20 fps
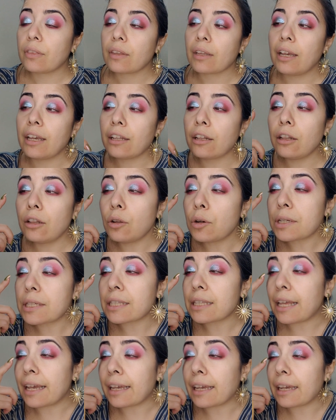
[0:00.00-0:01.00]
It looks
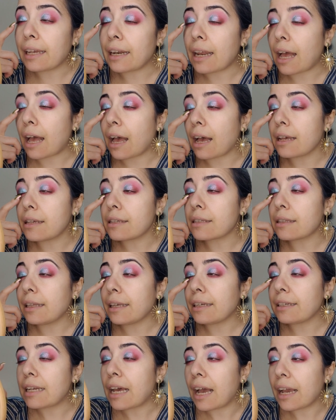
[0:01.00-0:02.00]
like it has
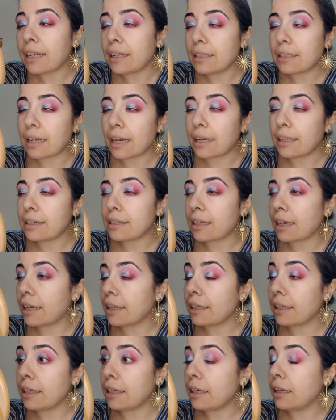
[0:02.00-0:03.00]
like tiny, tiny,
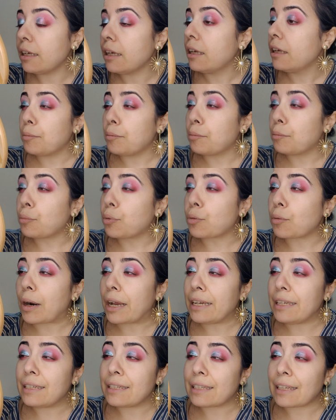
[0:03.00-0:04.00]
tiny
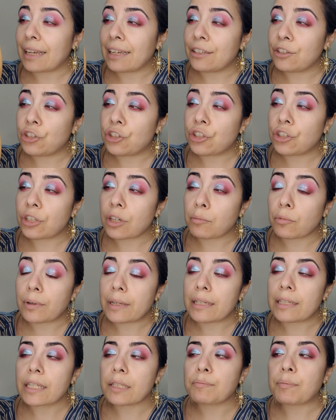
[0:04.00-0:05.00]
bright and shimmery
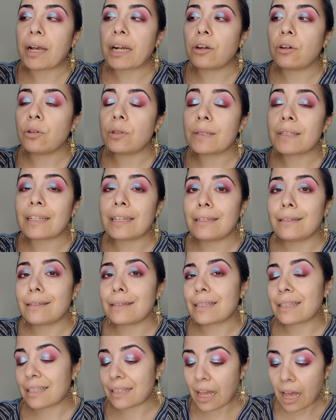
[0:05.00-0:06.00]
speckles
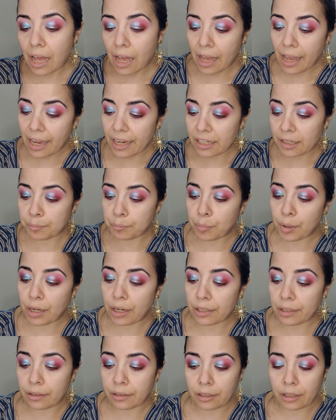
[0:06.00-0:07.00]
inside,
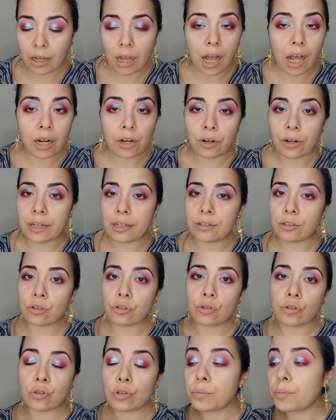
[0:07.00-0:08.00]
but the color is
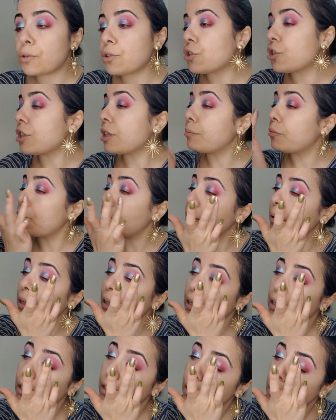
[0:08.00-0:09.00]
super
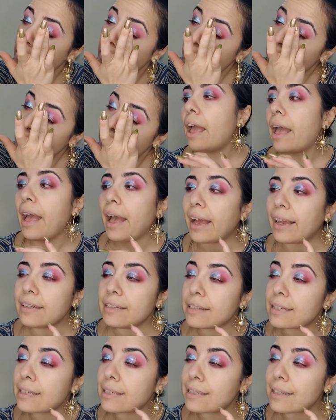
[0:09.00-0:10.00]
shimmery. And
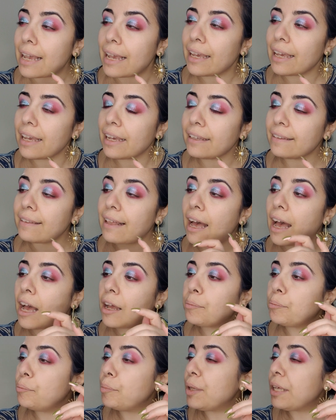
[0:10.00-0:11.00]
saying
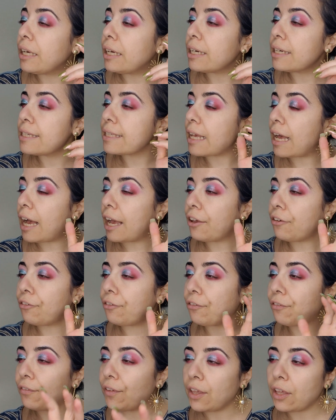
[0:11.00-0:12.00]
that because I
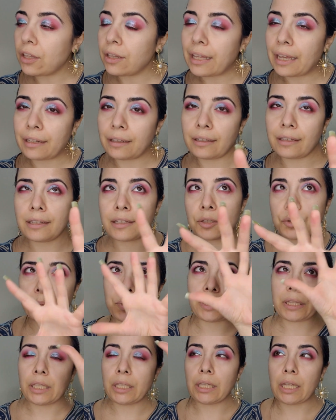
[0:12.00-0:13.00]
feel, at least
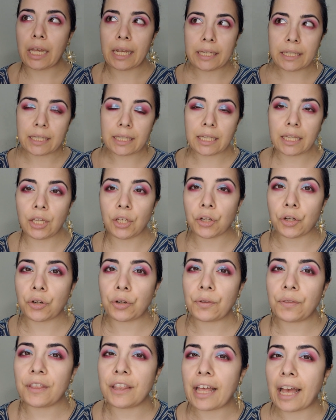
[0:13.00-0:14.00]
with the lights
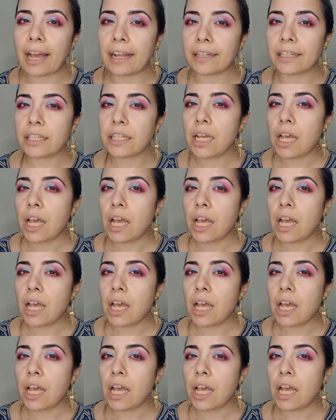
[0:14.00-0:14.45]
here, that